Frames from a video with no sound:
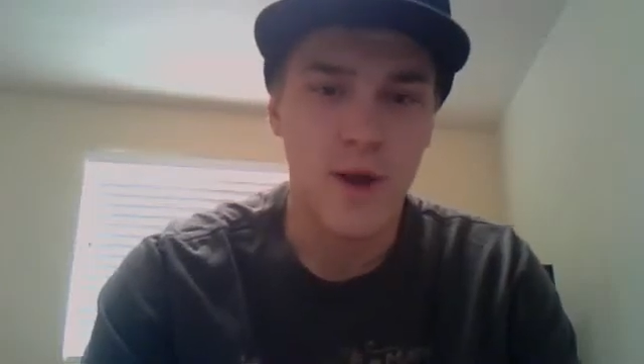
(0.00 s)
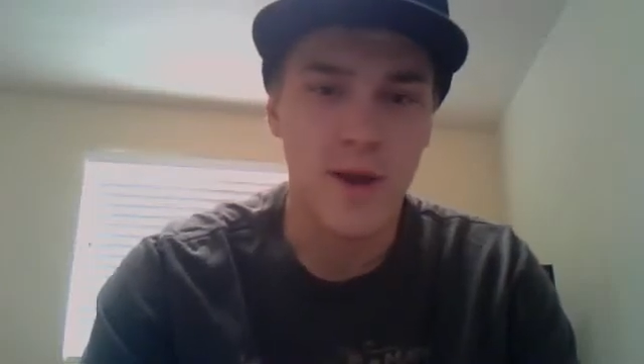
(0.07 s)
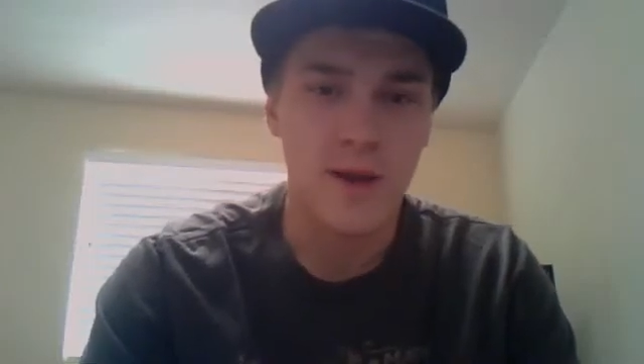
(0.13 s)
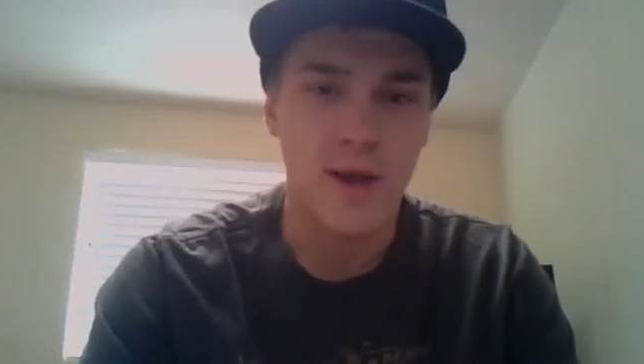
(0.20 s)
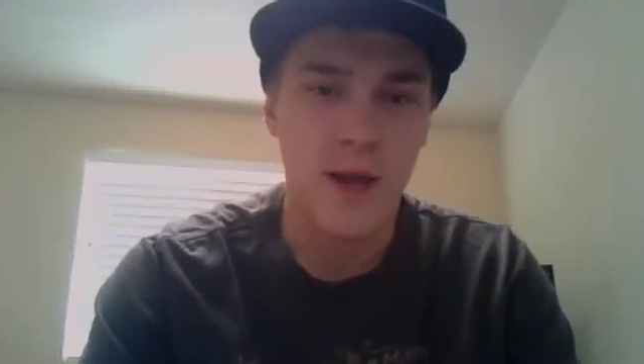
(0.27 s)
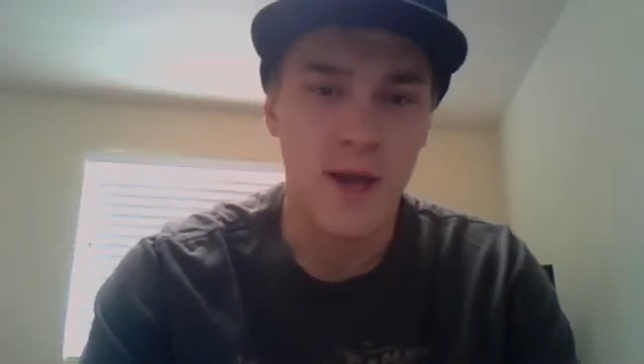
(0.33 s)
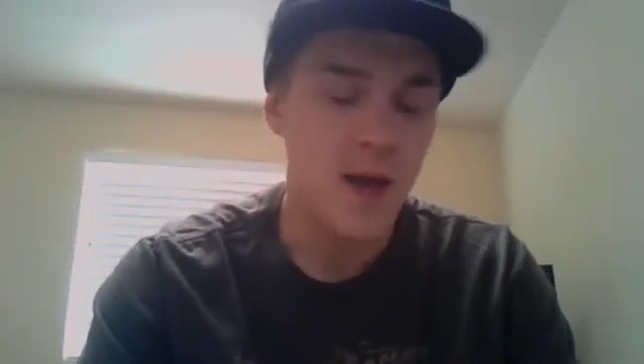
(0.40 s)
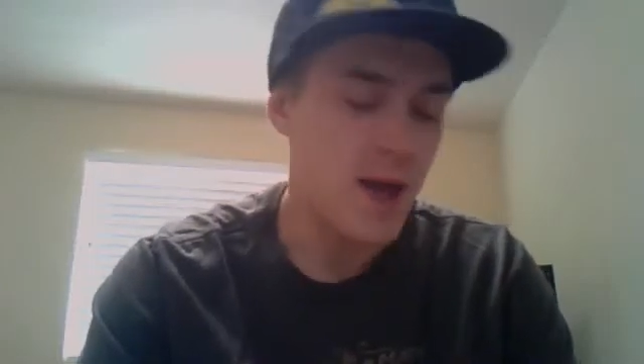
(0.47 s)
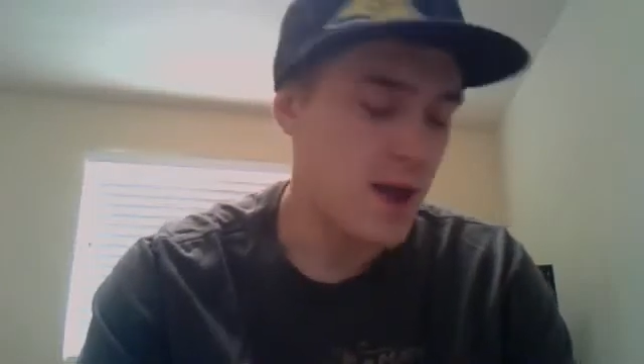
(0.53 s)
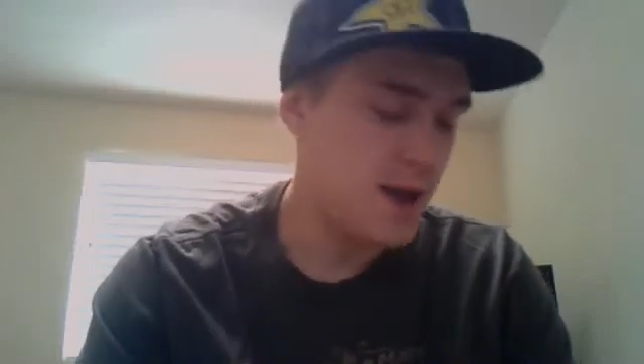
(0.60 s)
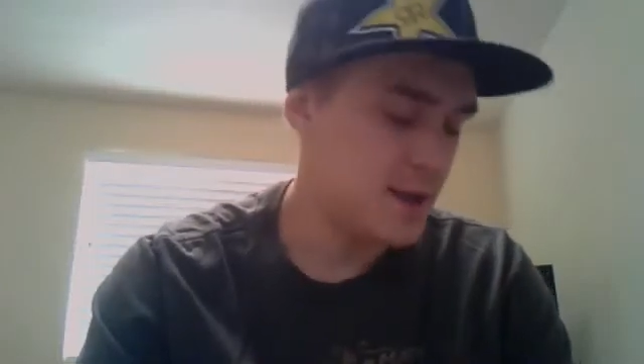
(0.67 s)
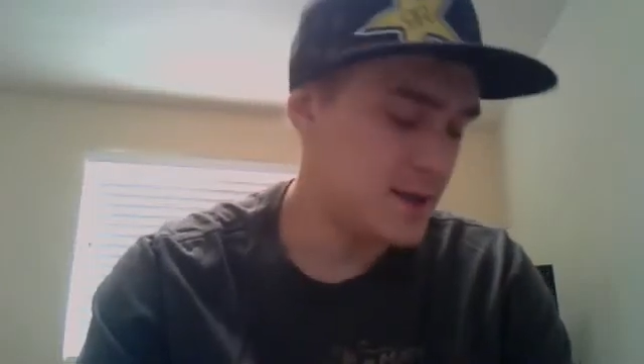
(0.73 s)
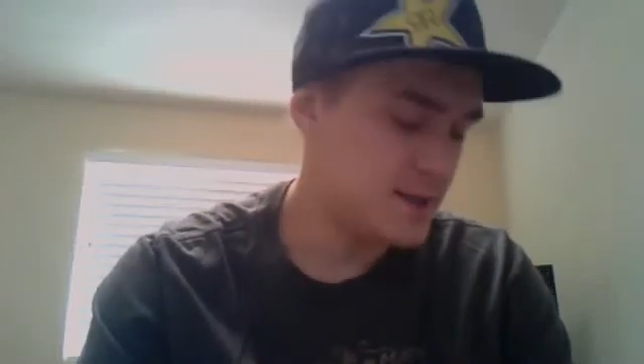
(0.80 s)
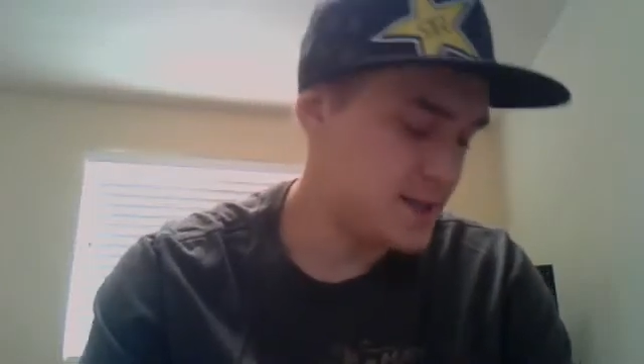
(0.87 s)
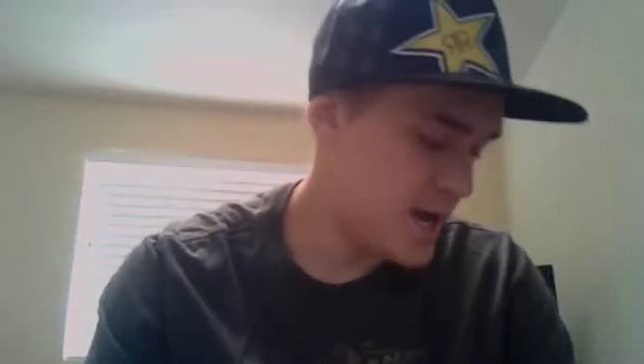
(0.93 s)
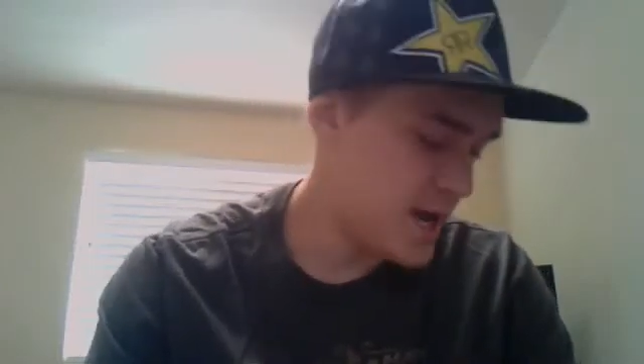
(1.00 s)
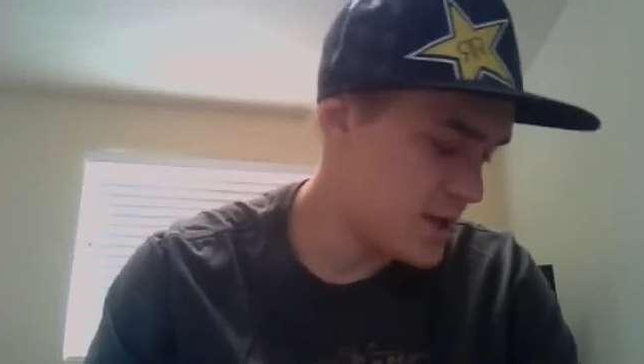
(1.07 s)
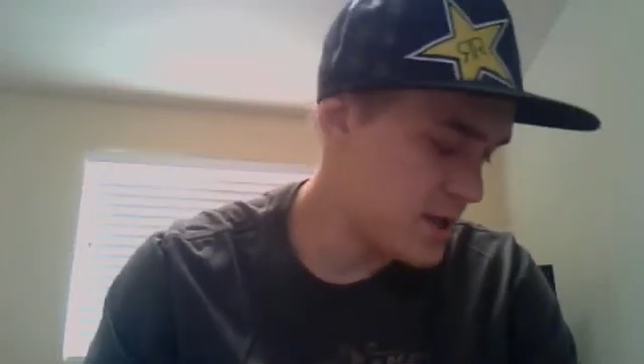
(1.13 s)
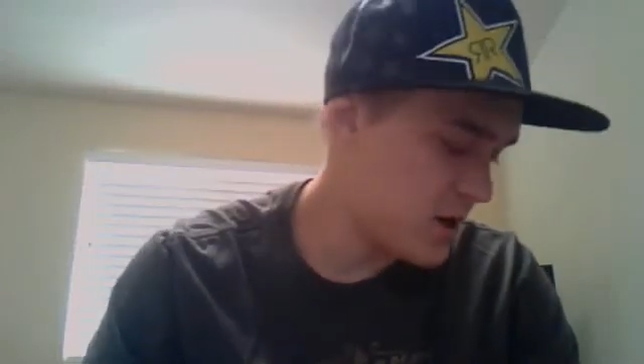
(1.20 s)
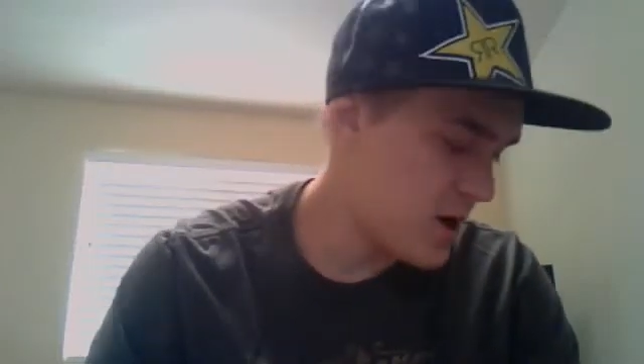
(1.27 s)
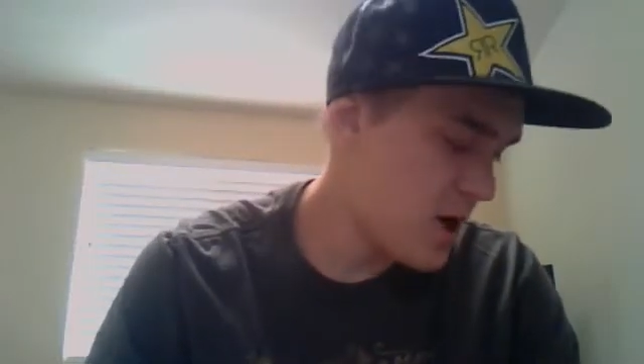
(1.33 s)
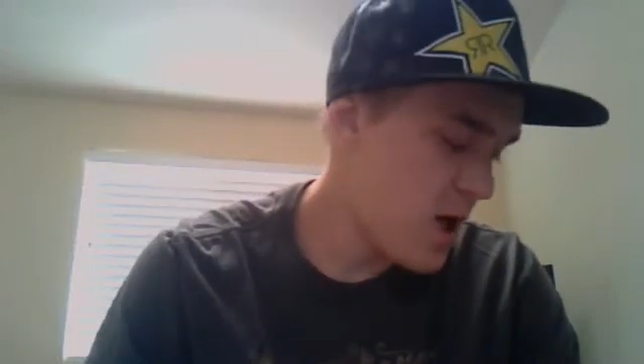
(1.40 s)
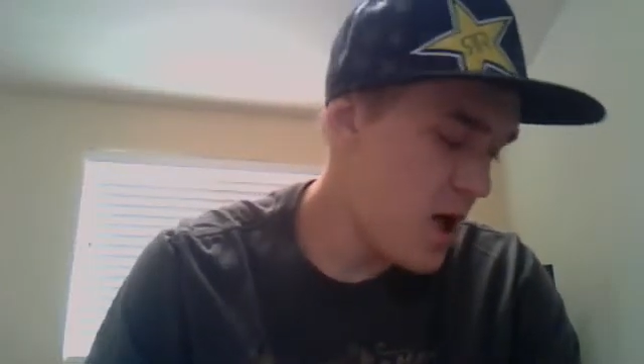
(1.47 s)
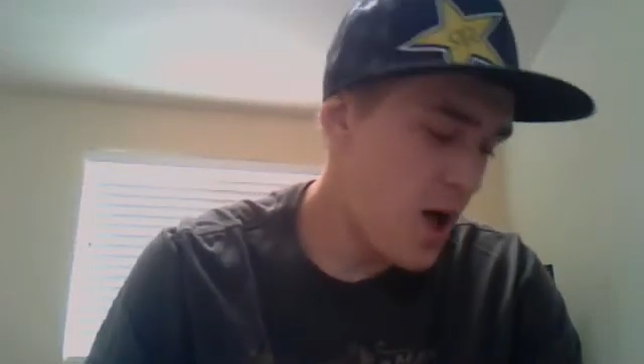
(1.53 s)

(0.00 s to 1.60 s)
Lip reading: aka Tanner.